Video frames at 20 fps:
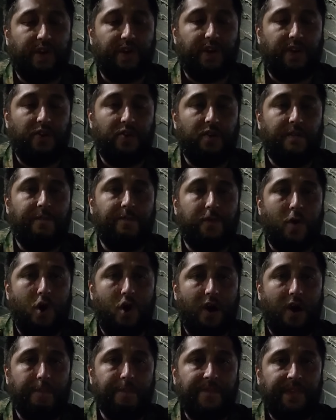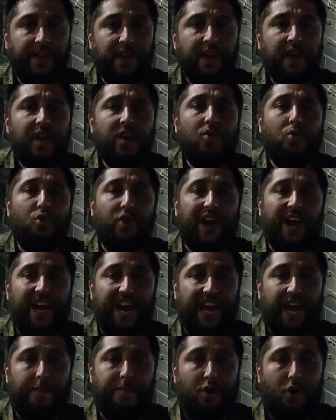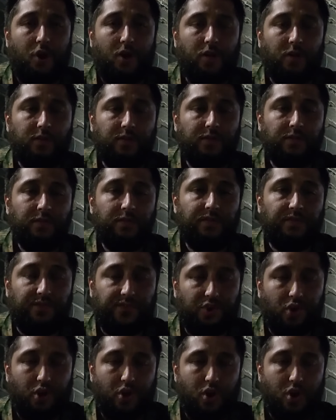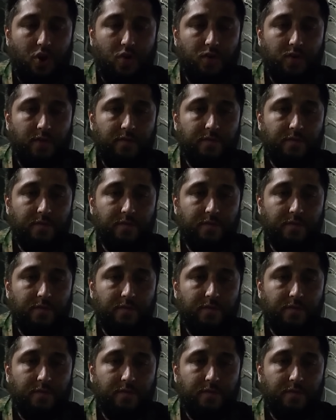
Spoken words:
and uniform were able to